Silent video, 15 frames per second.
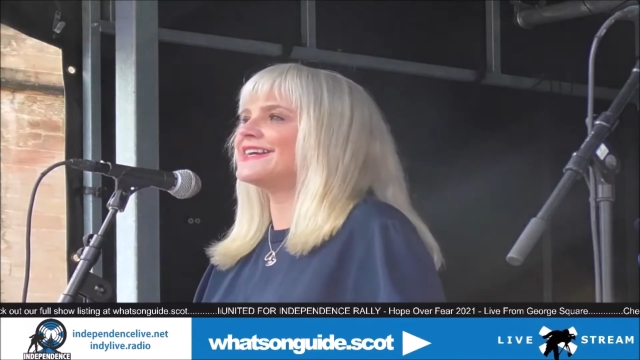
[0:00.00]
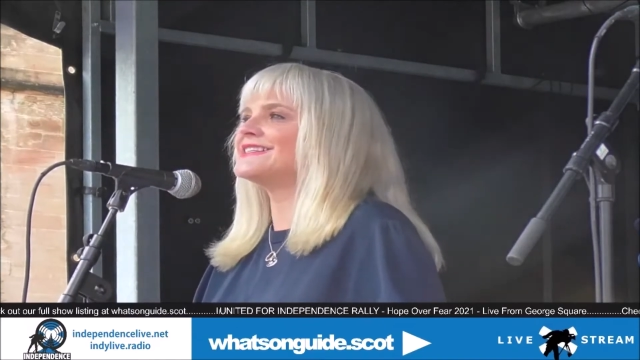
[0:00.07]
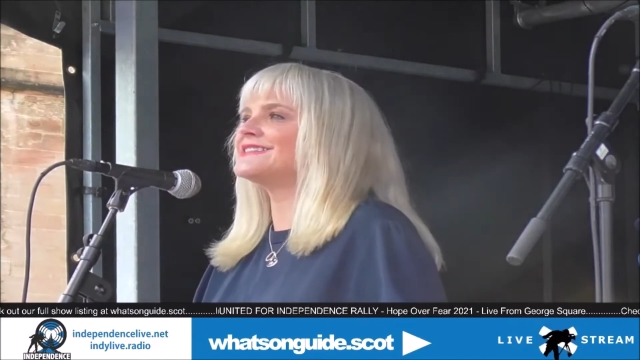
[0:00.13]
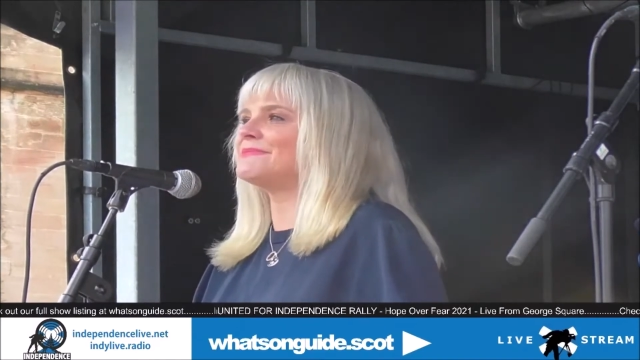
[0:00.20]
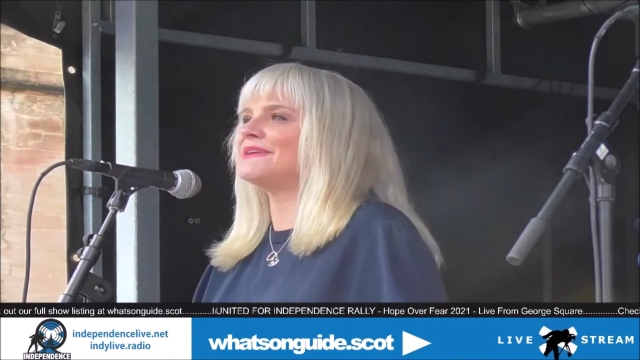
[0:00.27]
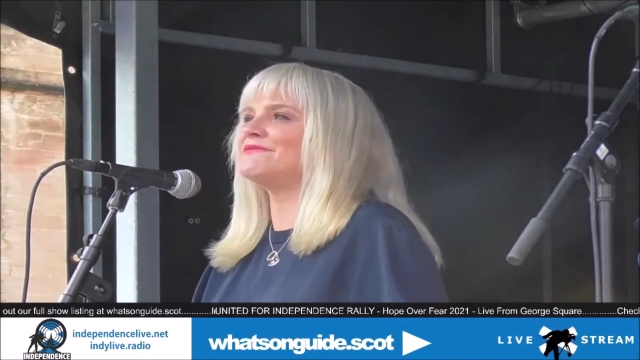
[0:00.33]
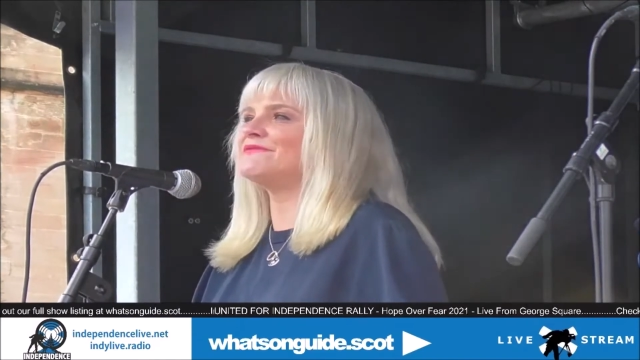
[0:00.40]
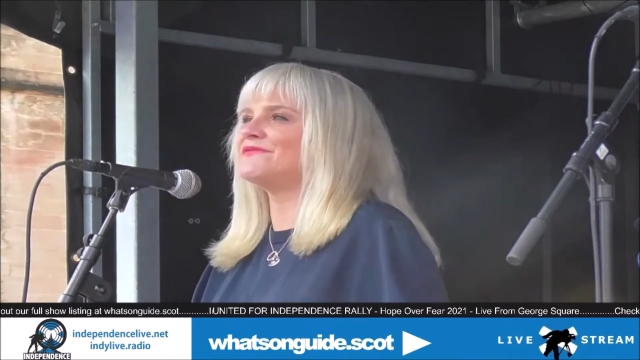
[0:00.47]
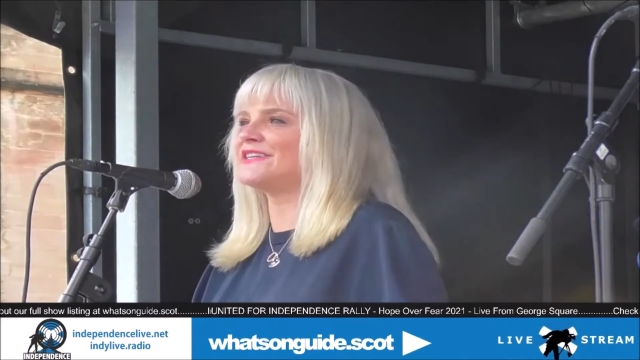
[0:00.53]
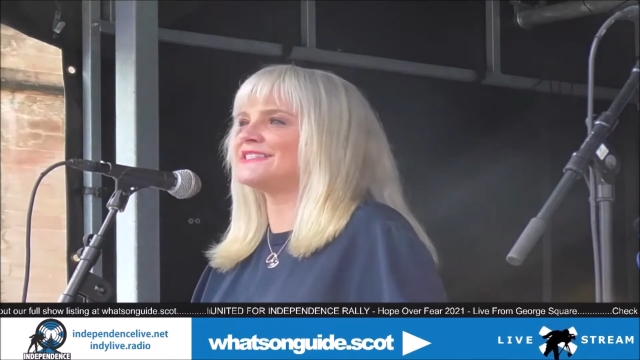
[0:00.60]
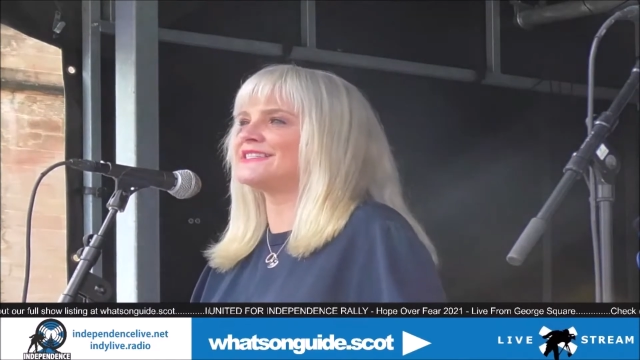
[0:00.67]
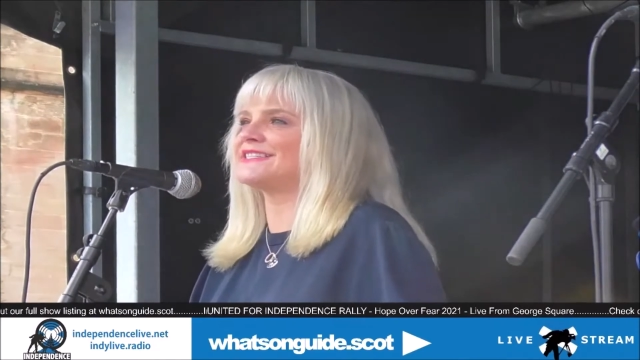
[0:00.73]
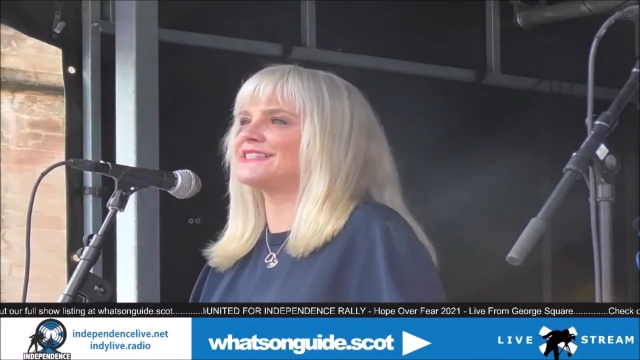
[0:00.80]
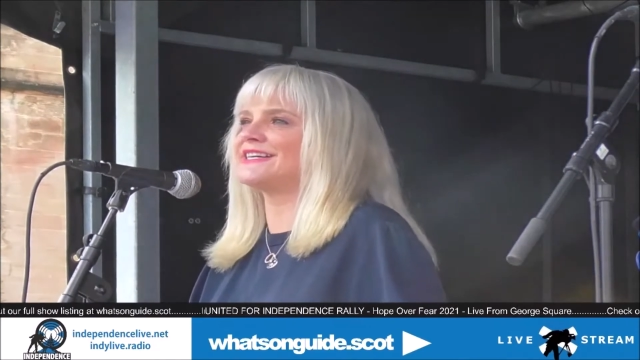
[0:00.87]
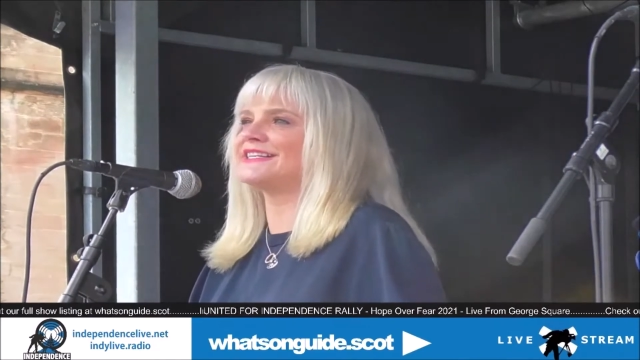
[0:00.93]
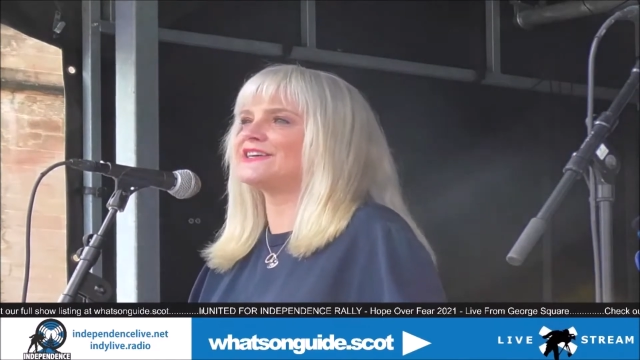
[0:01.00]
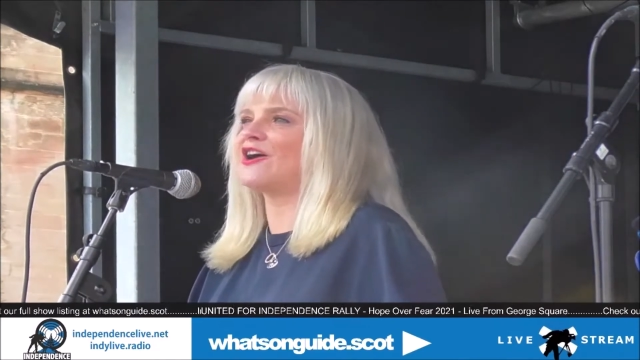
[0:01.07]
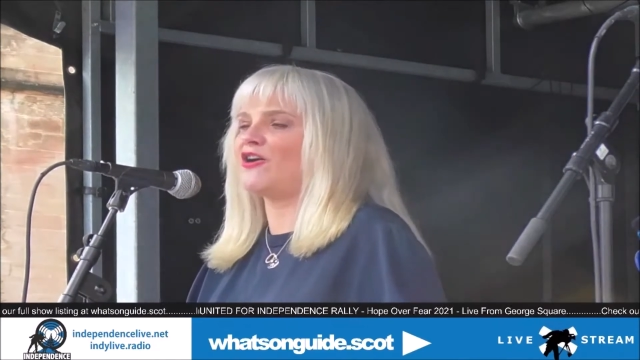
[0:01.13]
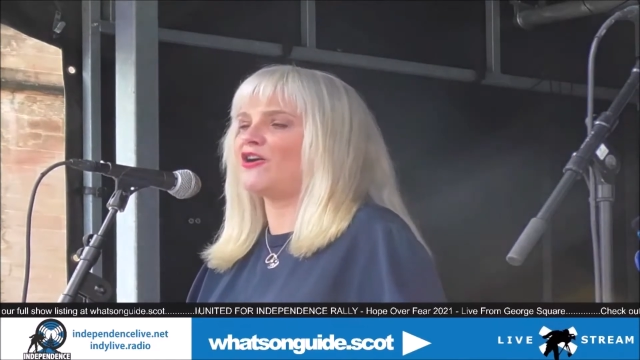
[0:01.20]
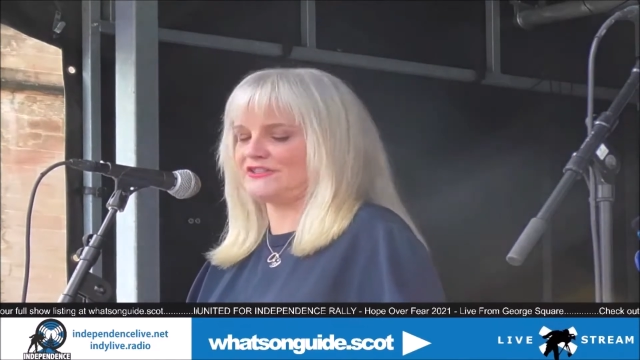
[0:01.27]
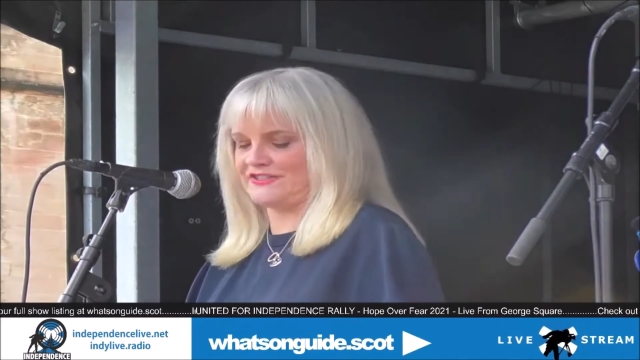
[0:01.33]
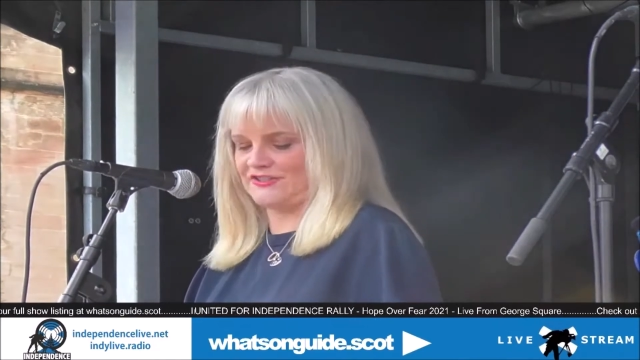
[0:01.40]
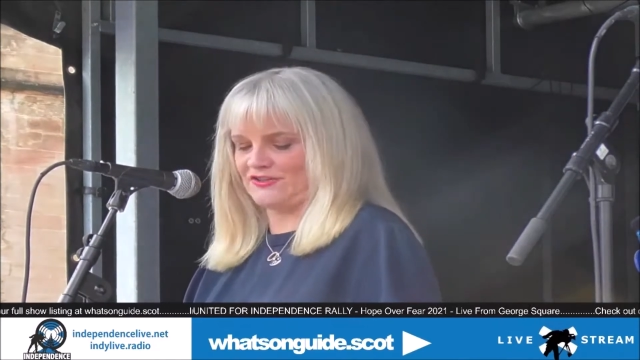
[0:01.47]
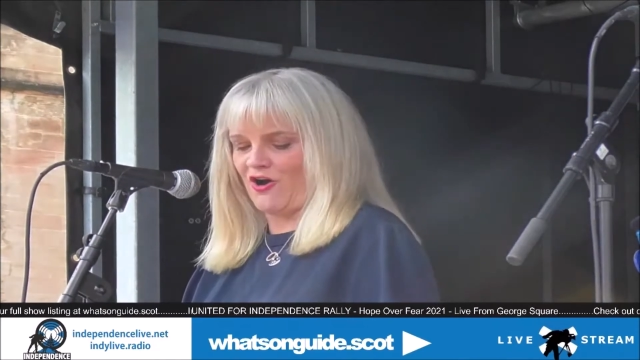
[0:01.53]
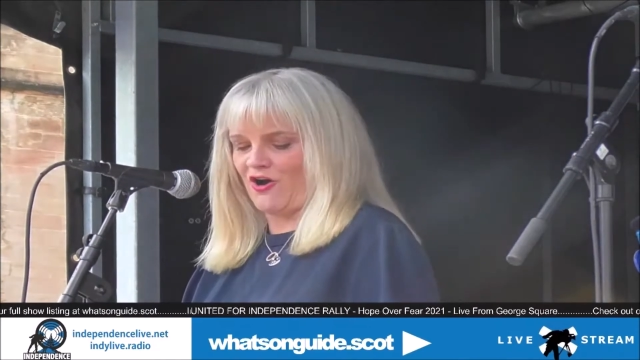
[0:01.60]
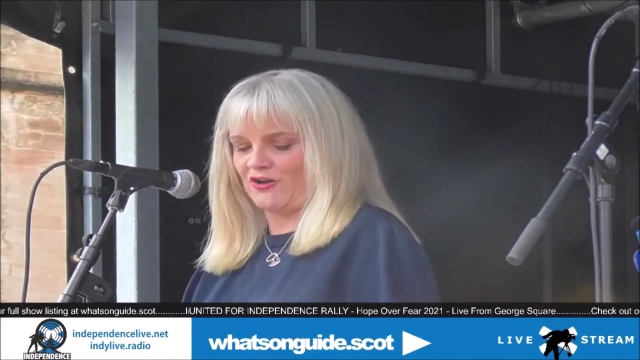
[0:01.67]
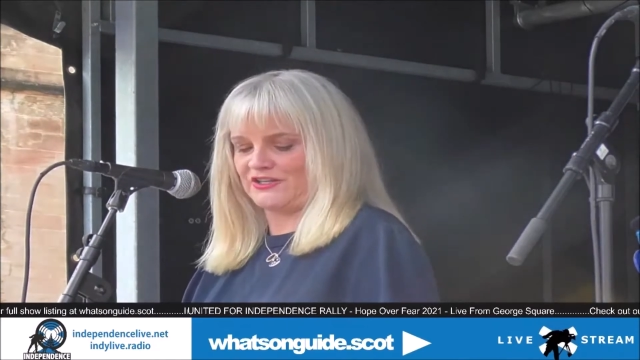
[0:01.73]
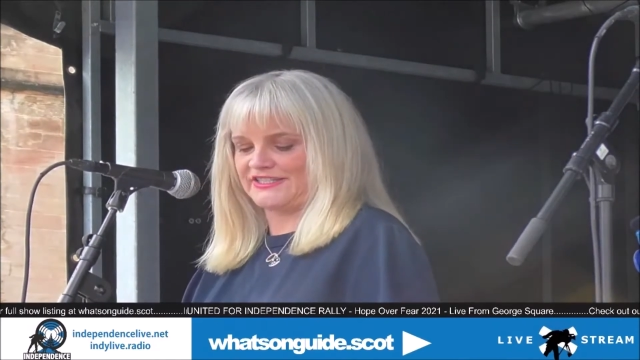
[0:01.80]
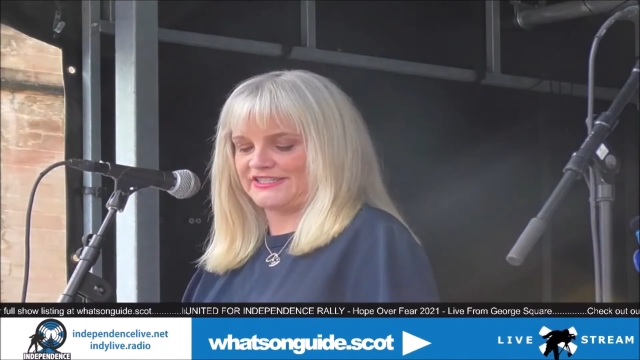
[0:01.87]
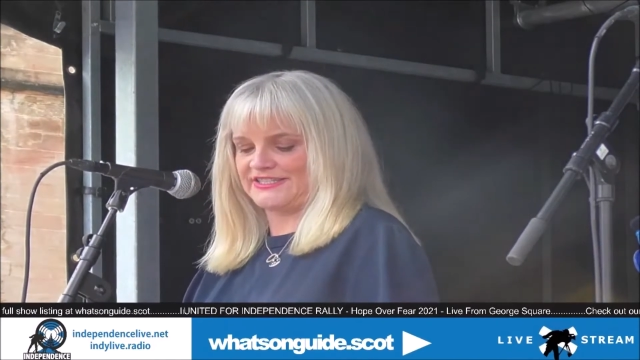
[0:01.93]
is being visited on
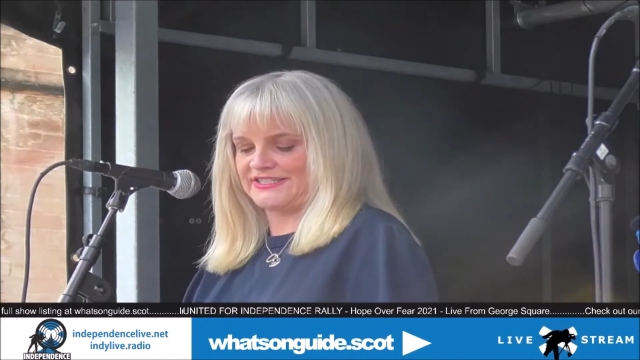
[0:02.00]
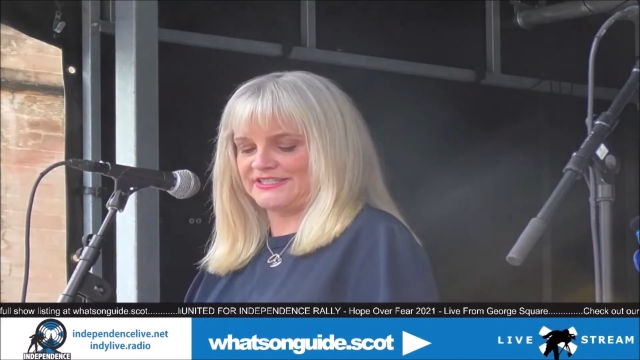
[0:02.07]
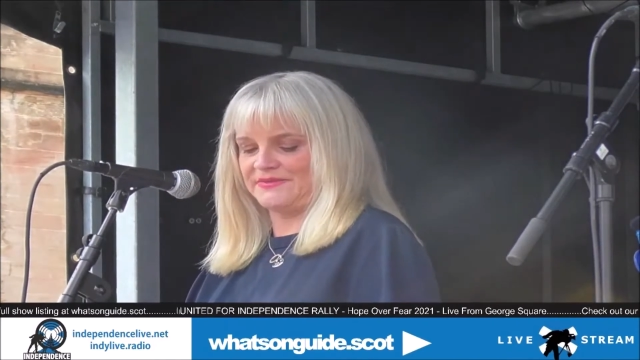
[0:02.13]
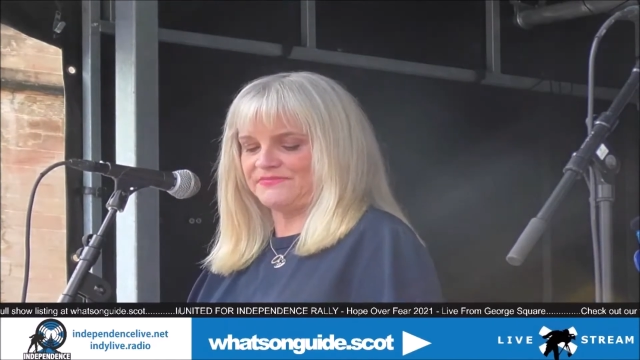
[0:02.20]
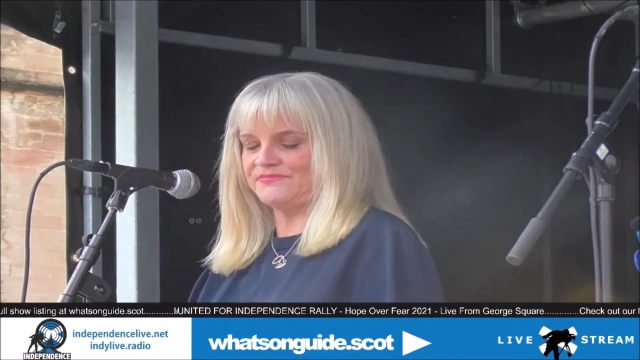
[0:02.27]
Scotland.